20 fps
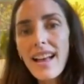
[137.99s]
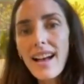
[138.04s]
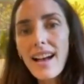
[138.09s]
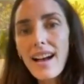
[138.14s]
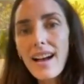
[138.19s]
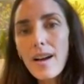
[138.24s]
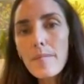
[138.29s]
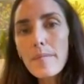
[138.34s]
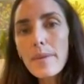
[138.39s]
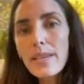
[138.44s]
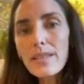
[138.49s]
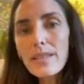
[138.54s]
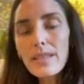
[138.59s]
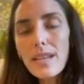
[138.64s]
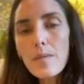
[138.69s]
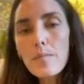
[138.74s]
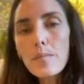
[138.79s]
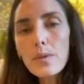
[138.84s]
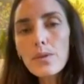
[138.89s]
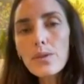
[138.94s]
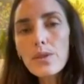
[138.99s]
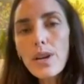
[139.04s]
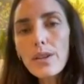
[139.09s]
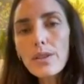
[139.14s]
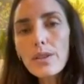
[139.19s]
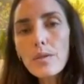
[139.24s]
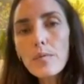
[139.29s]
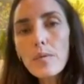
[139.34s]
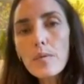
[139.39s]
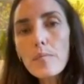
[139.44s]
Um, his name was
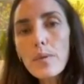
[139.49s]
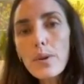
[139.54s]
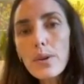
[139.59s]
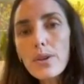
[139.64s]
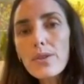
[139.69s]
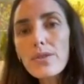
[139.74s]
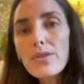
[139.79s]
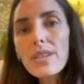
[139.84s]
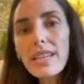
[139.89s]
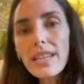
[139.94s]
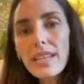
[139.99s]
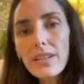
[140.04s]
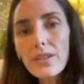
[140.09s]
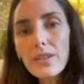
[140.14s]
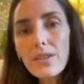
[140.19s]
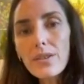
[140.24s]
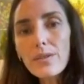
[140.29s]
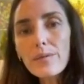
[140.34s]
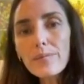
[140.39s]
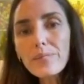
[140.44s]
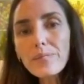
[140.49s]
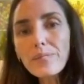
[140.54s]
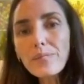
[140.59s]
Dr. Roberto Gill,